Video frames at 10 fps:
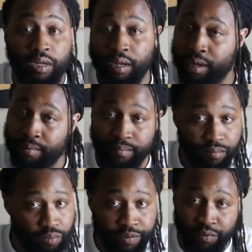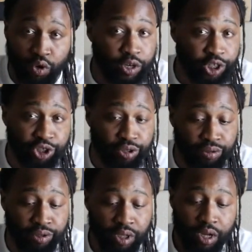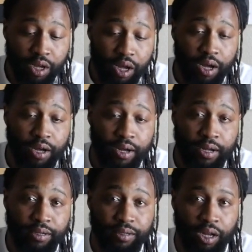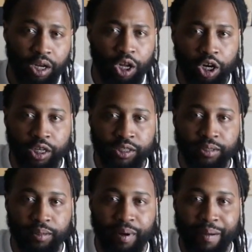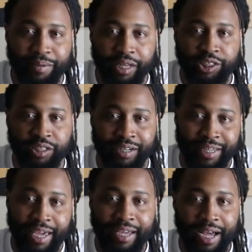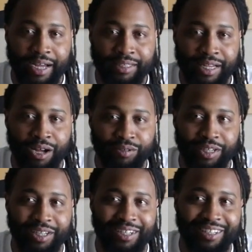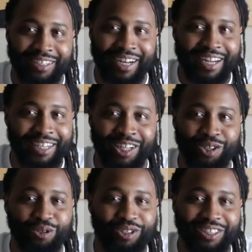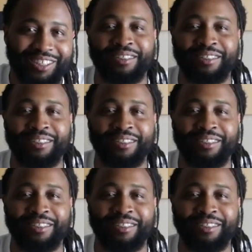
with no issues, a large population of gay guys out there that I didn't notice.